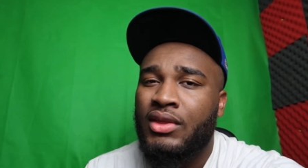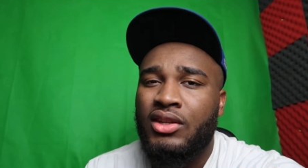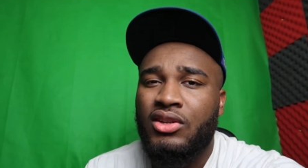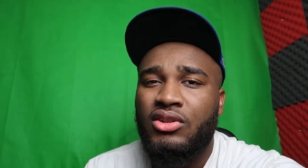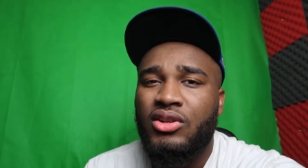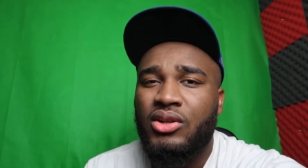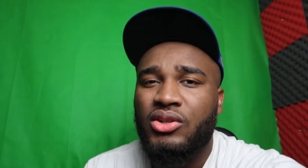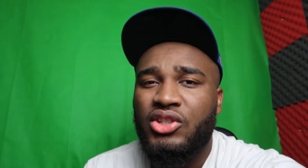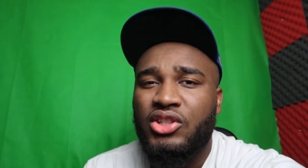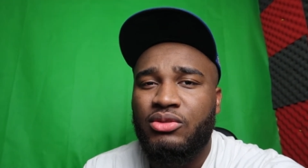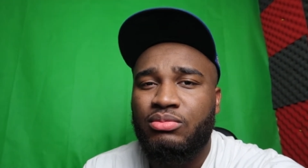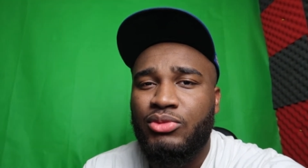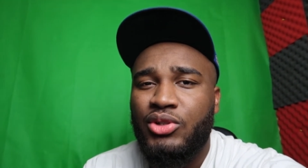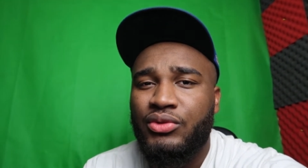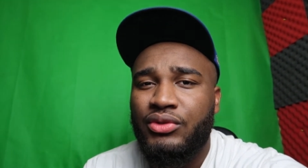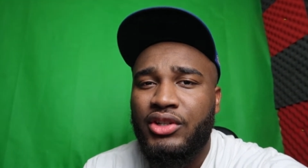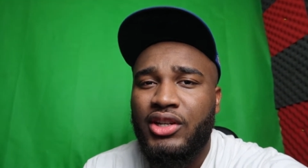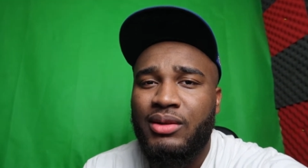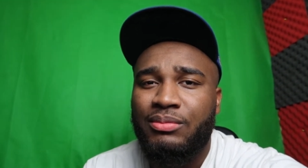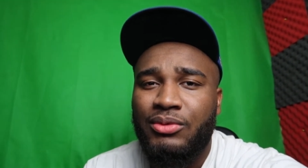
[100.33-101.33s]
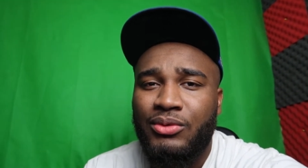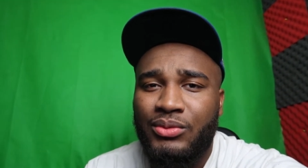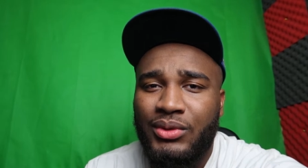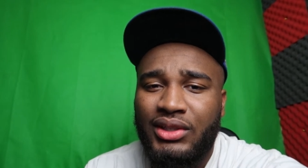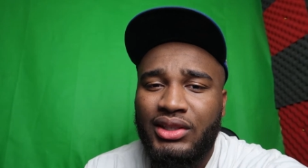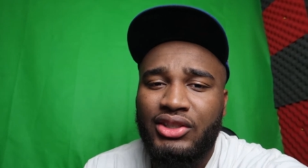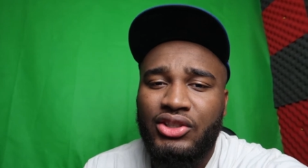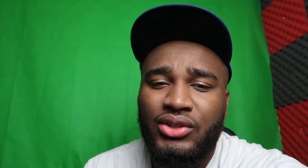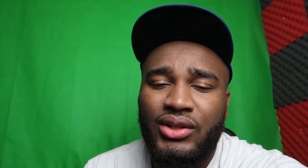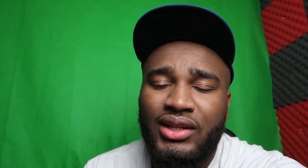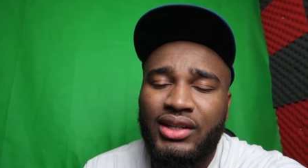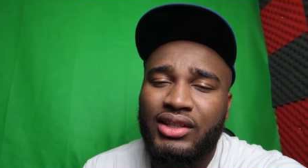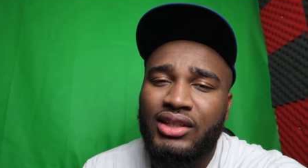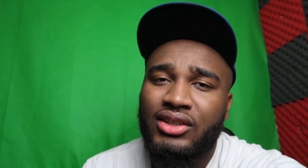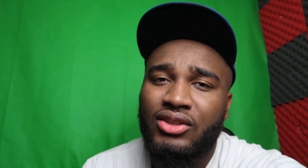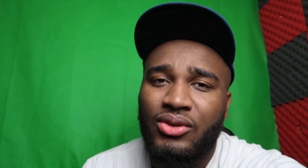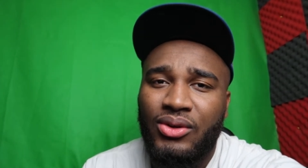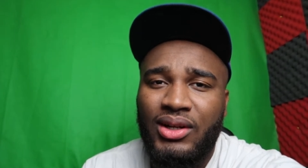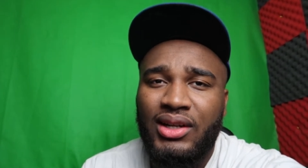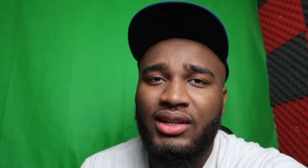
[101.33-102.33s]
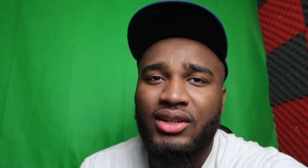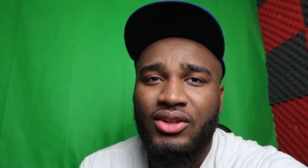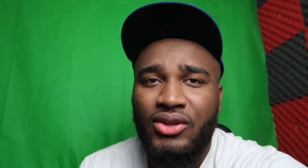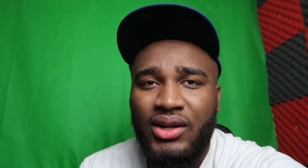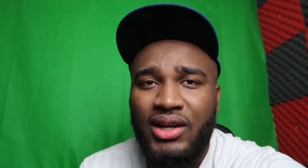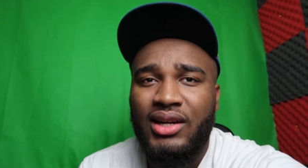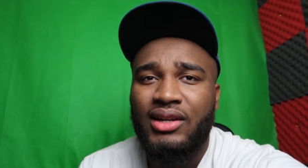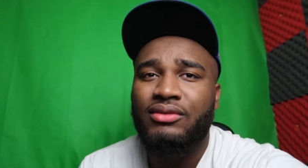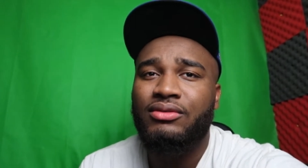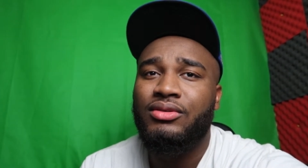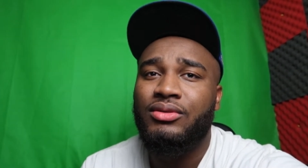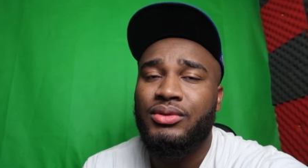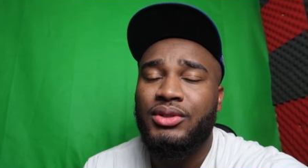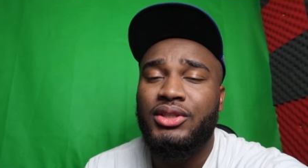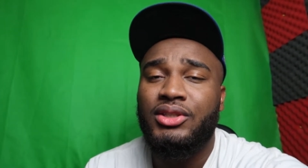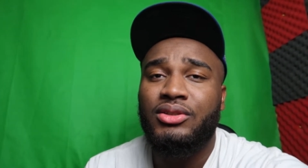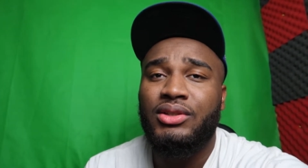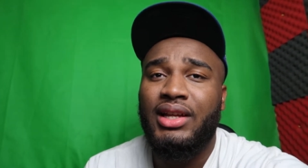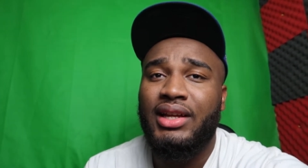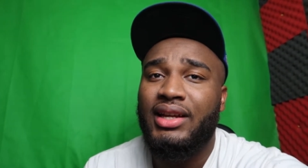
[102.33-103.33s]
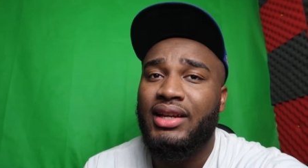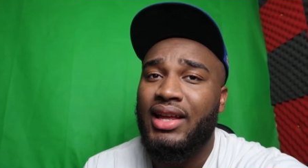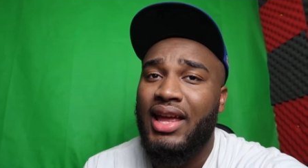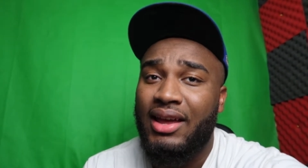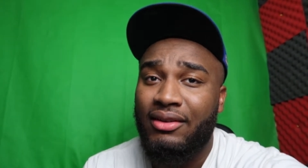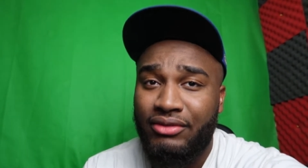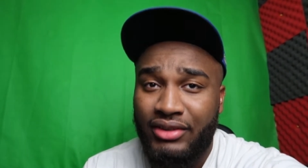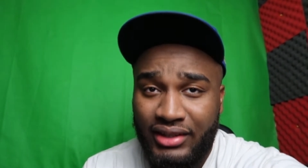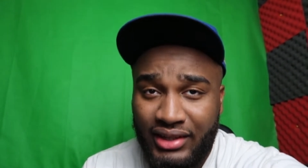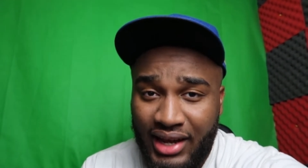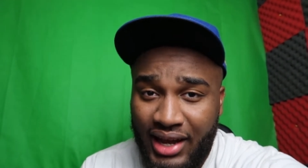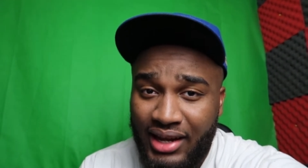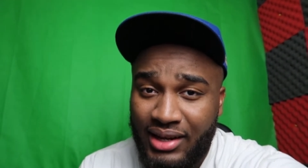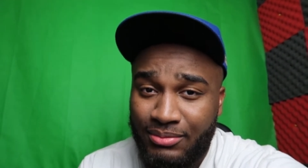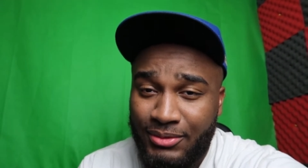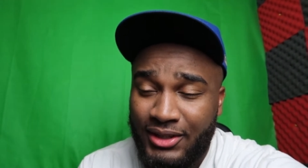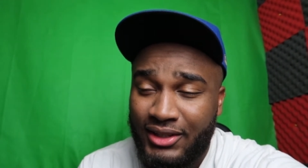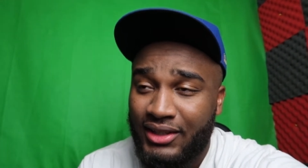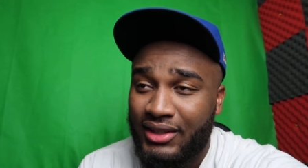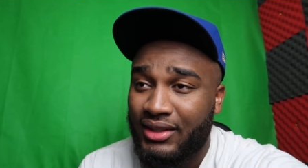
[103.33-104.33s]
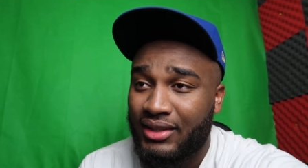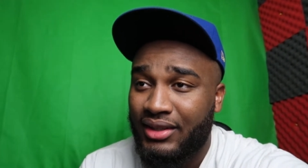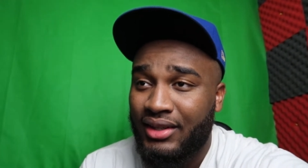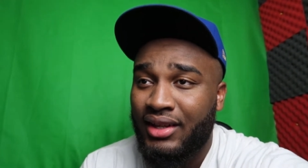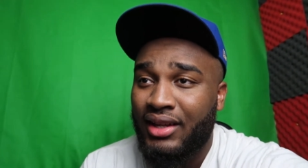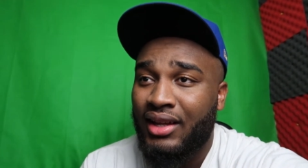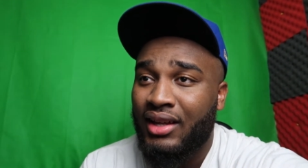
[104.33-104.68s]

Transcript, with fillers: you know just moving up and really trying to grind grind for real like every day my nigga